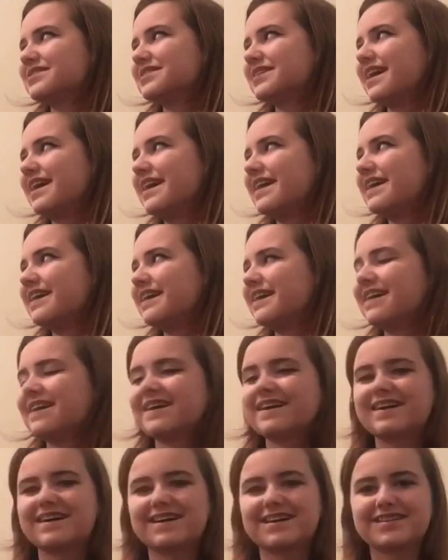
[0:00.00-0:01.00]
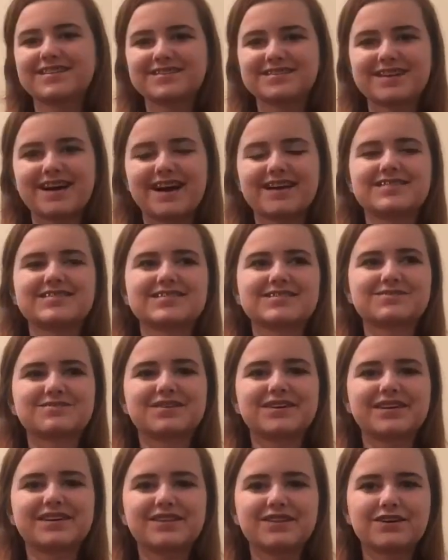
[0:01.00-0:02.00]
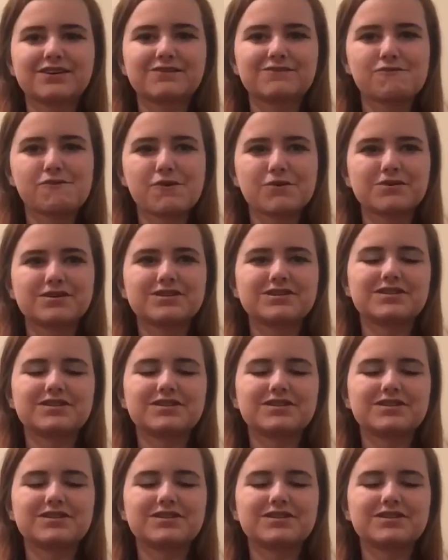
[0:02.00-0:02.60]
a day, and I just really looked forward